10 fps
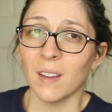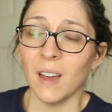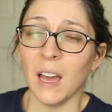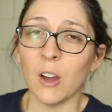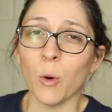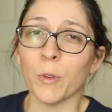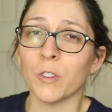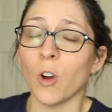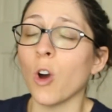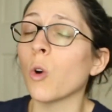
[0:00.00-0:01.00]
I
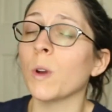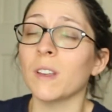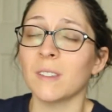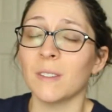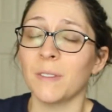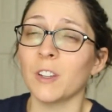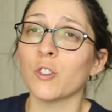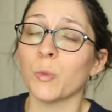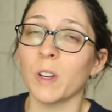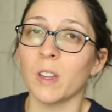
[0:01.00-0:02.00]
almost always
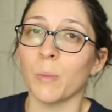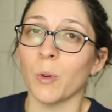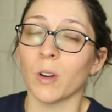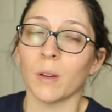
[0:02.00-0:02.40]
finish reading the book.